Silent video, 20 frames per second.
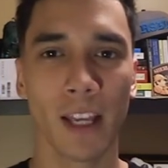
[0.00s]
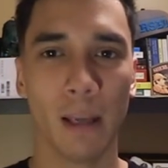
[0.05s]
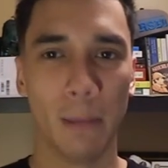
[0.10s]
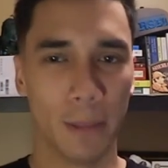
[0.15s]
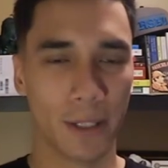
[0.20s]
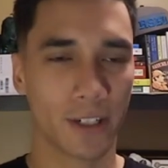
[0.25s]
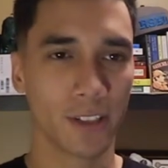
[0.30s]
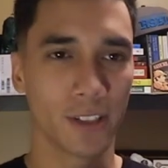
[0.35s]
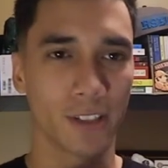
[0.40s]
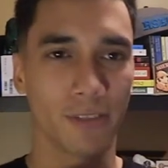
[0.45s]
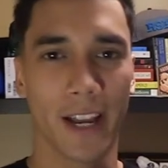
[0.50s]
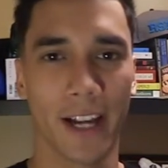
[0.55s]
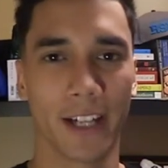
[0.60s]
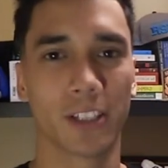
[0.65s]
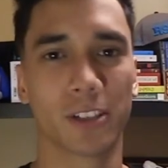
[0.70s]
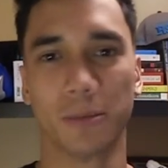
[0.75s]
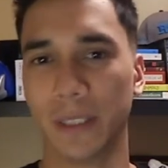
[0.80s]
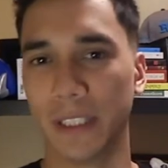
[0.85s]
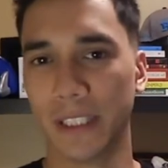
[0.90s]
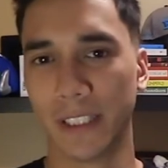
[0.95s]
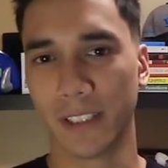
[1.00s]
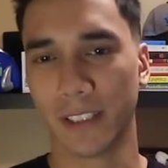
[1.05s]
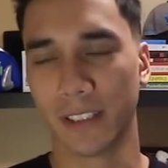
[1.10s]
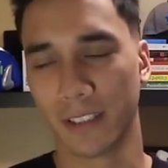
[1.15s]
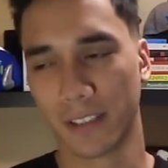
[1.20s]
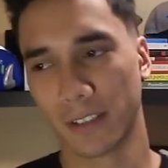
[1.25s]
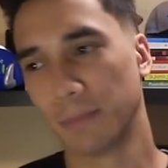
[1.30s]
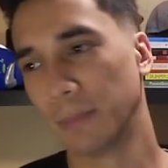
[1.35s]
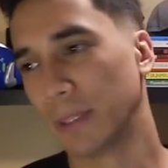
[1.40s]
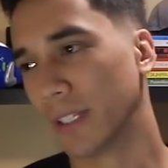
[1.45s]
because of X
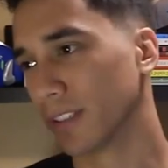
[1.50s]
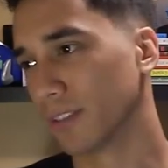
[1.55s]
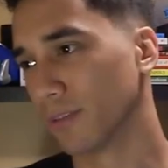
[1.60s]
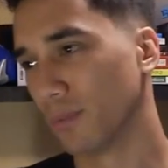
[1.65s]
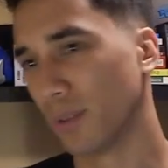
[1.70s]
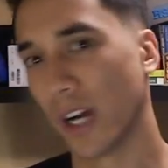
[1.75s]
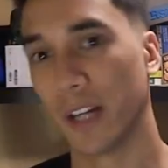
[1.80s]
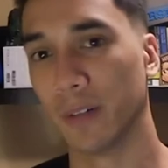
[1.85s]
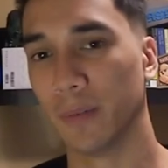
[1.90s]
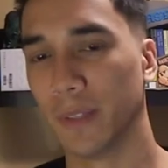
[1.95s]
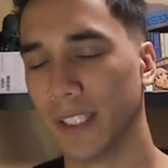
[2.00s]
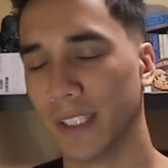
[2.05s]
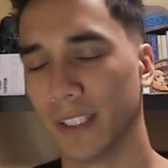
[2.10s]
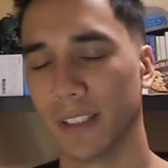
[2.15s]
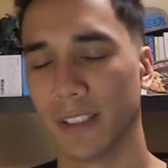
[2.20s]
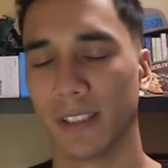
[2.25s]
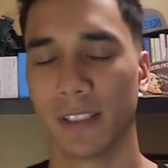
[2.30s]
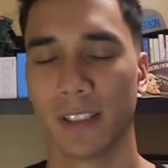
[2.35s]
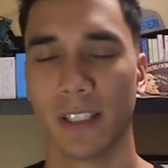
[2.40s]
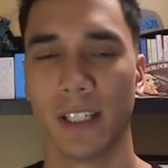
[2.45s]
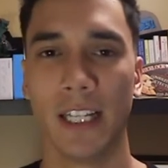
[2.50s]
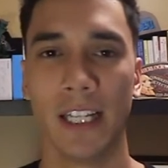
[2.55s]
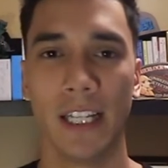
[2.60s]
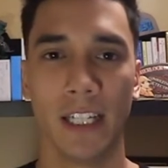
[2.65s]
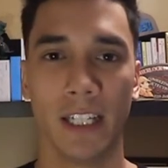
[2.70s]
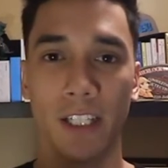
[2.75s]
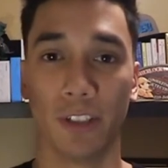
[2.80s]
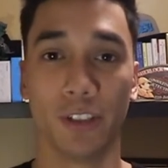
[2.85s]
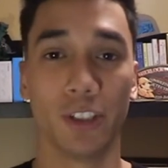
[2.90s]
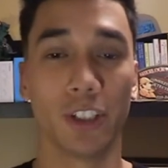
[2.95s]
reasons, because of Y reasons.
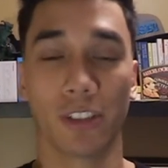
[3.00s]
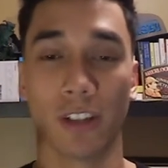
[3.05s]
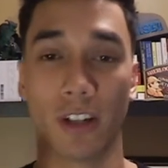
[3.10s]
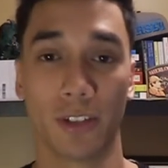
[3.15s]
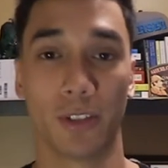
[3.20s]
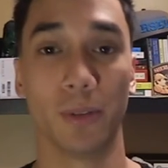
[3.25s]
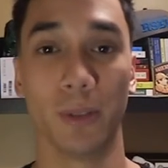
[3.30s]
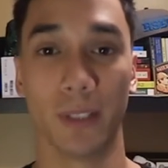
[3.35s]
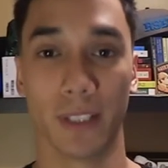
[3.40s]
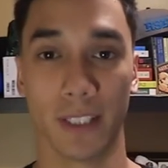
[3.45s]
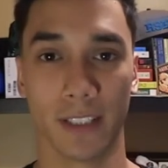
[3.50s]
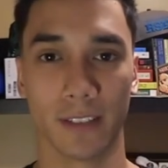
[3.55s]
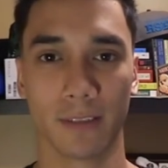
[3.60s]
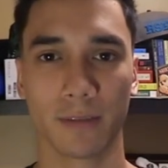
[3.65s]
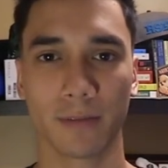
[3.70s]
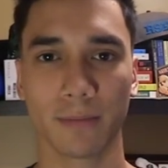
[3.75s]
You're just not doing it.